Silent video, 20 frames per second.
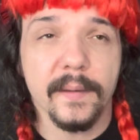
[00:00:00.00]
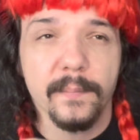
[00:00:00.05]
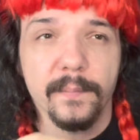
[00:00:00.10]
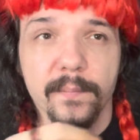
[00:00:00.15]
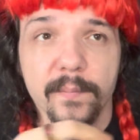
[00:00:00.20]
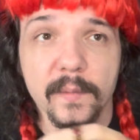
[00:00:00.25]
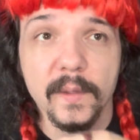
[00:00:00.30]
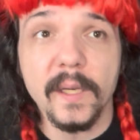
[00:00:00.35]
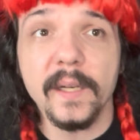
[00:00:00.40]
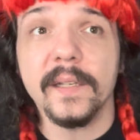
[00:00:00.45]

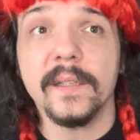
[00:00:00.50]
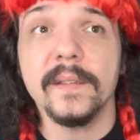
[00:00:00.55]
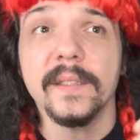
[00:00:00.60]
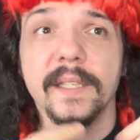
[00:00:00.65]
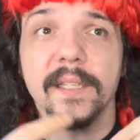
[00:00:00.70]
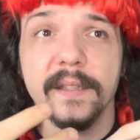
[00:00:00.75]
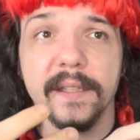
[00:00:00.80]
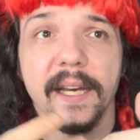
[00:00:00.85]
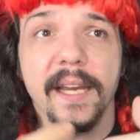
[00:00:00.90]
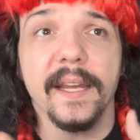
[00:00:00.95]

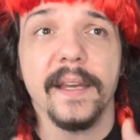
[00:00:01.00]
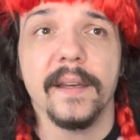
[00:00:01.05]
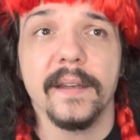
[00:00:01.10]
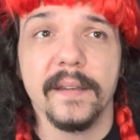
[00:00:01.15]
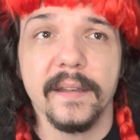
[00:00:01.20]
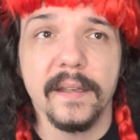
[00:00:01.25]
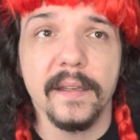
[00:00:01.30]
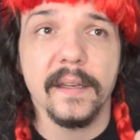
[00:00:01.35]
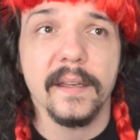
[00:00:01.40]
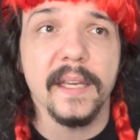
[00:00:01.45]
luckily, like,
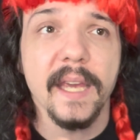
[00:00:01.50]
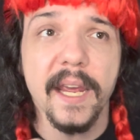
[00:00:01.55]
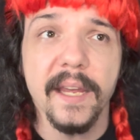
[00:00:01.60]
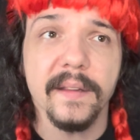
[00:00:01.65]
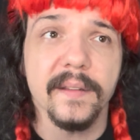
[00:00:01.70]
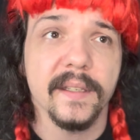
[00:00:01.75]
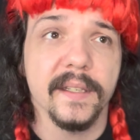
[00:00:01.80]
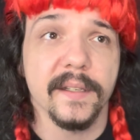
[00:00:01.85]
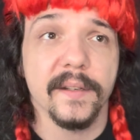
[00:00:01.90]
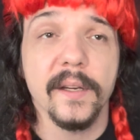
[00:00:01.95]

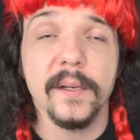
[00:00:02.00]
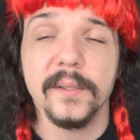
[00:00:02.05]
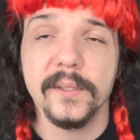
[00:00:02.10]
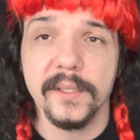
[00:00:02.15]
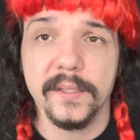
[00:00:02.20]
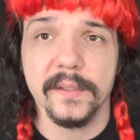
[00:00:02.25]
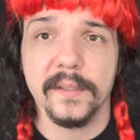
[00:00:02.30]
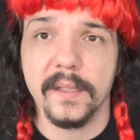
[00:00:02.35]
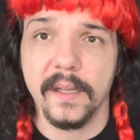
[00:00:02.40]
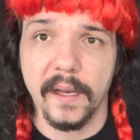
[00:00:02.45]
Catelyn
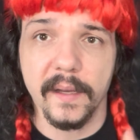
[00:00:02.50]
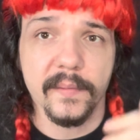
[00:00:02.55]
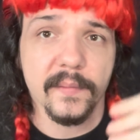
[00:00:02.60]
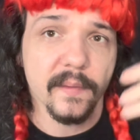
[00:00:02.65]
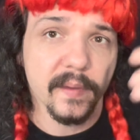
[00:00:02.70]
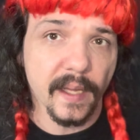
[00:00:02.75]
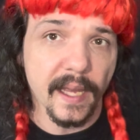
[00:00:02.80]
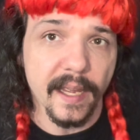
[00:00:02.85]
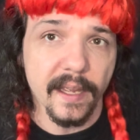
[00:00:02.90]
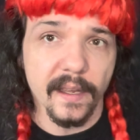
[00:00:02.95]
knows,
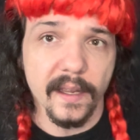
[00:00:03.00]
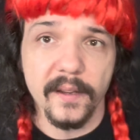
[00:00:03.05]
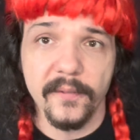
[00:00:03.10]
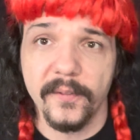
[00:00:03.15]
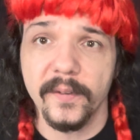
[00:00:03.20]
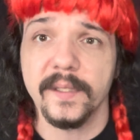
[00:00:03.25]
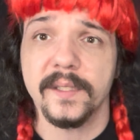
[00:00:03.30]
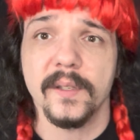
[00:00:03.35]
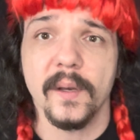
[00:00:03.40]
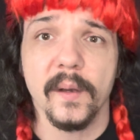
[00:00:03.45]
like, if
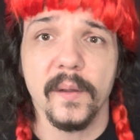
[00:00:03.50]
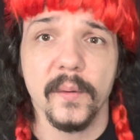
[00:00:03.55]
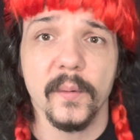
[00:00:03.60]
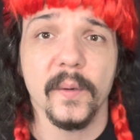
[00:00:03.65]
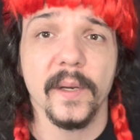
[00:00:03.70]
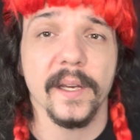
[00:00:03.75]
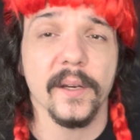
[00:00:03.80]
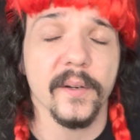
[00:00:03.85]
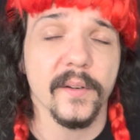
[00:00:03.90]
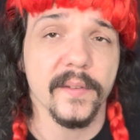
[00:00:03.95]
it's all the
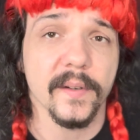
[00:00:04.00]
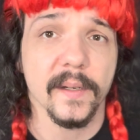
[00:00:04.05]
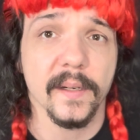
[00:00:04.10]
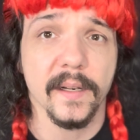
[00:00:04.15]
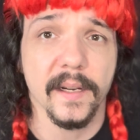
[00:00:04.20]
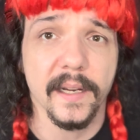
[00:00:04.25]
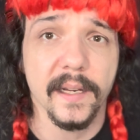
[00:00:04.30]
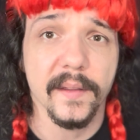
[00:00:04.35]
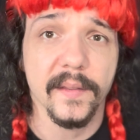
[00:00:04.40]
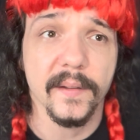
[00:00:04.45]
way over
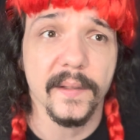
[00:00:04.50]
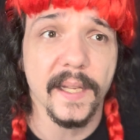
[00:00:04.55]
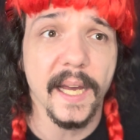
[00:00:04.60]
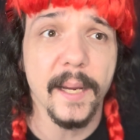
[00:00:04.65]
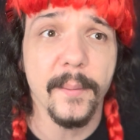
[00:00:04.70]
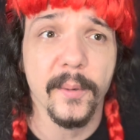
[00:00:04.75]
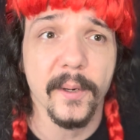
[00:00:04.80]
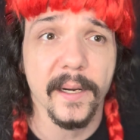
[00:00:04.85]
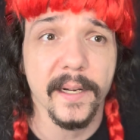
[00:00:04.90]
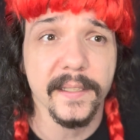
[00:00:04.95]
in the
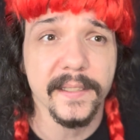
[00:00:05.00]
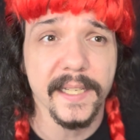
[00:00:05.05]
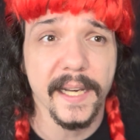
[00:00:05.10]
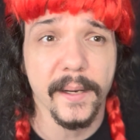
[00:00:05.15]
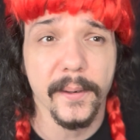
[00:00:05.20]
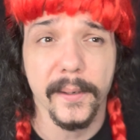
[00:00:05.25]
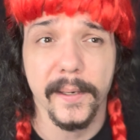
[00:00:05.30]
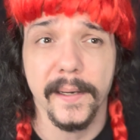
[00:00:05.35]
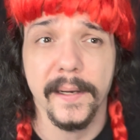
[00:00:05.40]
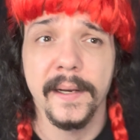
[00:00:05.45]
library
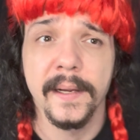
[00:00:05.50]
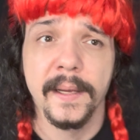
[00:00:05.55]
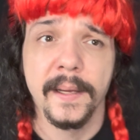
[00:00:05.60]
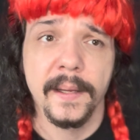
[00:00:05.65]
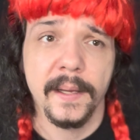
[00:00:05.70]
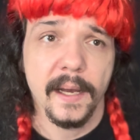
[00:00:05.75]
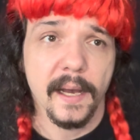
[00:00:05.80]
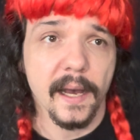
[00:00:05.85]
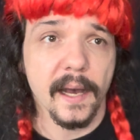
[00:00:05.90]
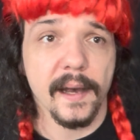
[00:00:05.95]
tower,
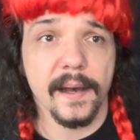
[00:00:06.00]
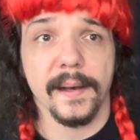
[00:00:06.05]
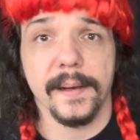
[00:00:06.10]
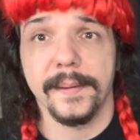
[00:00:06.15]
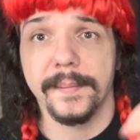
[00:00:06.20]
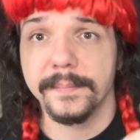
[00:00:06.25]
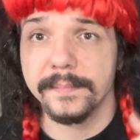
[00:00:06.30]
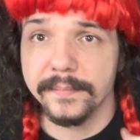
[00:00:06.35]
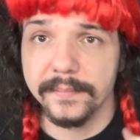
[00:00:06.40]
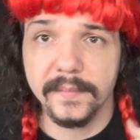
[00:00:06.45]

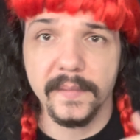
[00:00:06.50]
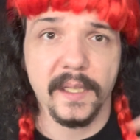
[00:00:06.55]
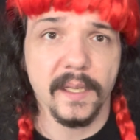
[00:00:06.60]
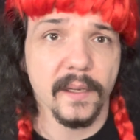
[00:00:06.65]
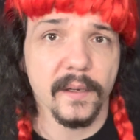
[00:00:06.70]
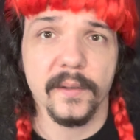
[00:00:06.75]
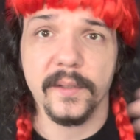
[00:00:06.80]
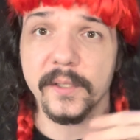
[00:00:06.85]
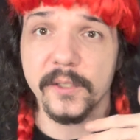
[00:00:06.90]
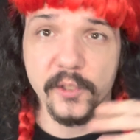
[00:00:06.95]
you
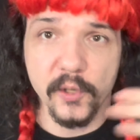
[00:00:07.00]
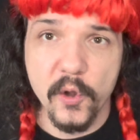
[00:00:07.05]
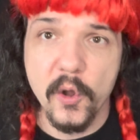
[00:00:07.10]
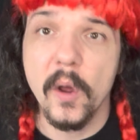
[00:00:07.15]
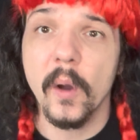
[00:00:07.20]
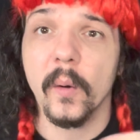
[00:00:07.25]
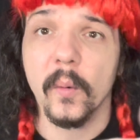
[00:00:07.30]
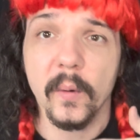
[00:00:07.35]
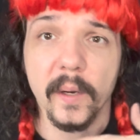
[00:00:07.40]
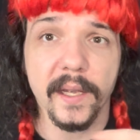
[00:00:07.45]
know, there's
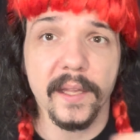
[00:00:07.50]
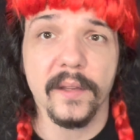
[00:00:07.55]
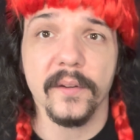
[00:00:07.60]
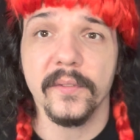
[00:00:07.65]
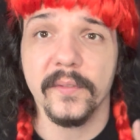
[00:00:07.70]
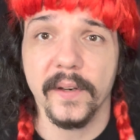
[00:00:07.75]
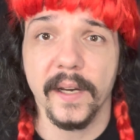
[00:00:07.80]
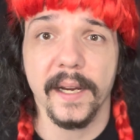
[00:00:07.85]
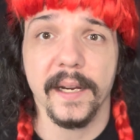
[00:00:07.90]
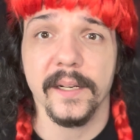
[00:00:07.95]
no way the
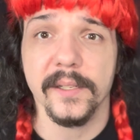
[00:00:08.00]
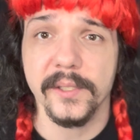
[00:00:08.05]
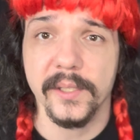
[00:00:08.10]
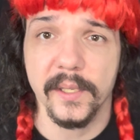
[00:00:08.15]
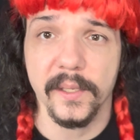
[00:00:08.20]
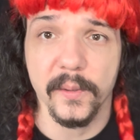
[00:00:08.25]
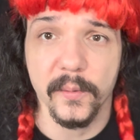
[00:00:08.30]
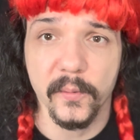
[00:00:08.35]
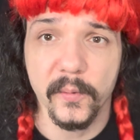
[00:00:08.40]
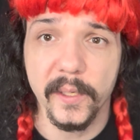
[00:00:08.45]
fire is
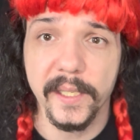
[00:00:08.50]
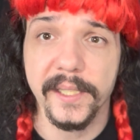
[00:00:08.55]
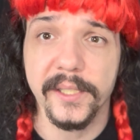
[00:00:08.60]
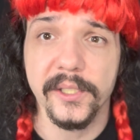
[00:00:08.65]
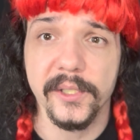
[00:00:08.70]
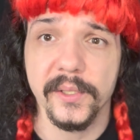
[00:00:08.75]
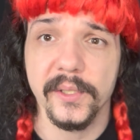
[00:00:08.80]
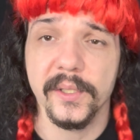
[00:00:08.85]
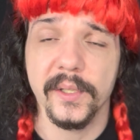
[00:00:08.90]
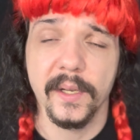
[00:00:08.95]
going to
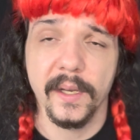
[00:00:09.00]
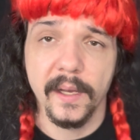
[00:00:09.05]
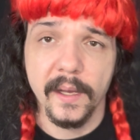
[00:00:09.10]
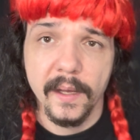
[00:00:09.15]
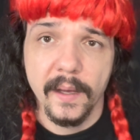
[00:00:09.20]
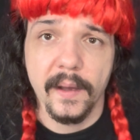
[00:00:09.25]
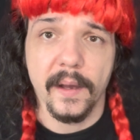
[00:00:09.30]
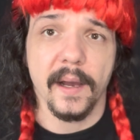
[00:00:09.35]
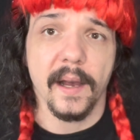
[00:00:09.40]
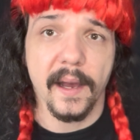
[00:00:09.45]
reach,
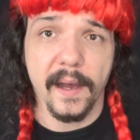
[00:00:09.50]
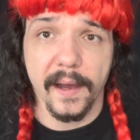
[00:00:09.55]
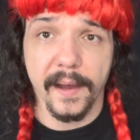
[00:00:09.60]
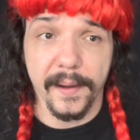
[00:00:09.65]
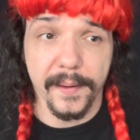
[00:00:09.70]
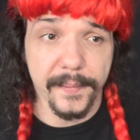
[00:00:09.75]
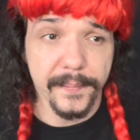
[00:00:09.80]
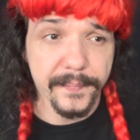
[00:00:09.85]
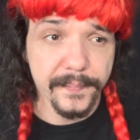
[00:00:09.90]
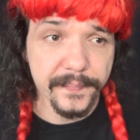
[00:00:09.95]

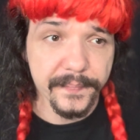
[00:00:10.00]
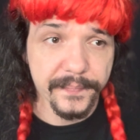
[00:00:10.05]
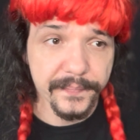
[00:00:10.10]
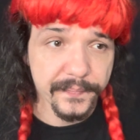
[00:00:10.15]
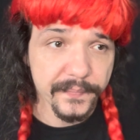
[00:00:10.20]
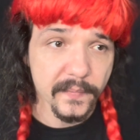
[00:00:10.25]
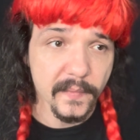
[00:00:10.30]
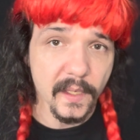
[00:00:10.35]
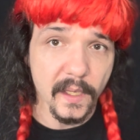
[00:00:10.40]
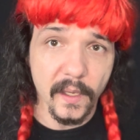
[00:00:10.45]

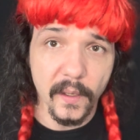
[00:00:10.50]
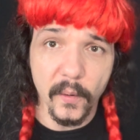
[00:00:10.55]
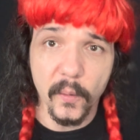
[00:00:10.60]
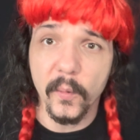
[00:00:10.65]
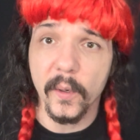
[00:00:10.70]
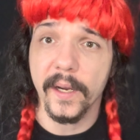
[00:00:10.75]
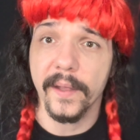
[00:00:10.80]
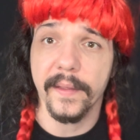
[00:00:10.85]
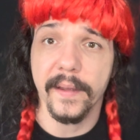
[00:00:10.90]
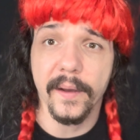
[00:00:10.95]
you know,
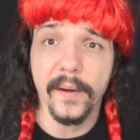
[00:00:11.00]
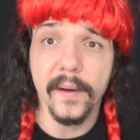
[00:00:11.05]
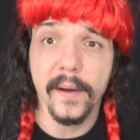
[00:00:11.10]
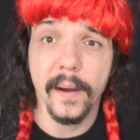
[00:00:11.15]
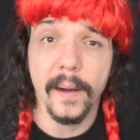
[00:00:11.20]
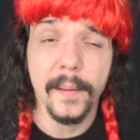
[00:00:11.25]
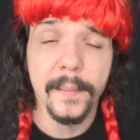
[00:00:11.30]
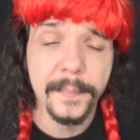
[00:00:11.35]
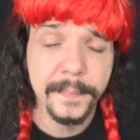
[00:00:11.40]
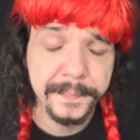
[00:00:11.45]
where they
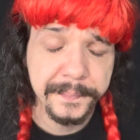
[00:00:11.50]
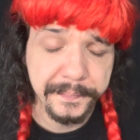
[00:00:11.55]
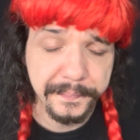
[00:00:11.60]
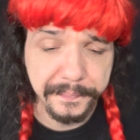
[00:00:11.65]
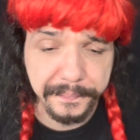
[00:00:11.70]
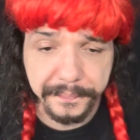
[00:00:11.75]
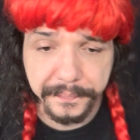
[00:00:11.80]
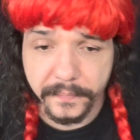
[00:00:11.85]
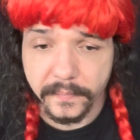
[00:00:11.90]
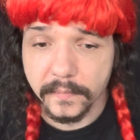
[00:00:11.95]
are.
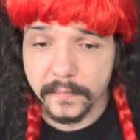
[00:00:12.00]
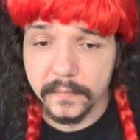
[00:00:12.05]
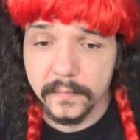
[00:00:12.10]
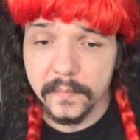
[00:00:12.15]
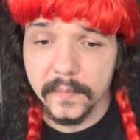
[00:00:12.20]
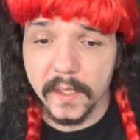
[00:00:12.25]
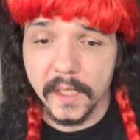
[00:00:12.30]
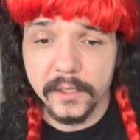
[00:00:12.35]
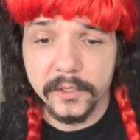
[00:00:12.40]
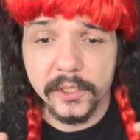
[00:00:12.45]

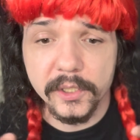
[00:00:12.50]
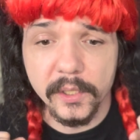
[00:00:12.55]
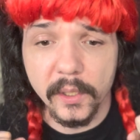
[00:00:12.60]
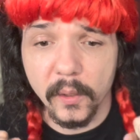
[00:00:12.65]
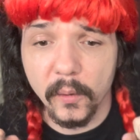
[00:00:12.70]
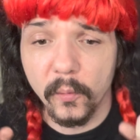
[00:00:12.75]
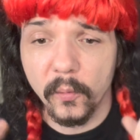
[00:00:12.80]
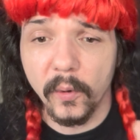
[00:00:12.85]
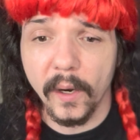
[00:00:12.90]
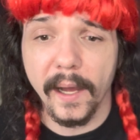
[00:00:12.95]

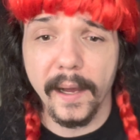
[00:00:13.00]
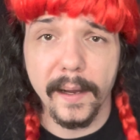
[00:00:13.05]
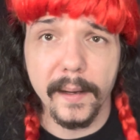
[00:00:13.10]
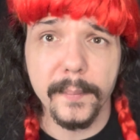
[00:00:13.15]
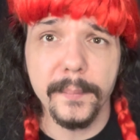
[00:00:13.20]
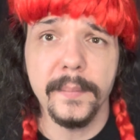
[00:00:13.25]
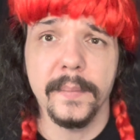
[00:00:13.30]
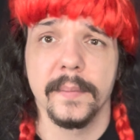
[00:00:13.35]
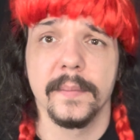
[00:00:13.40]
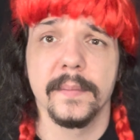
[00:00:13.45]
So Rob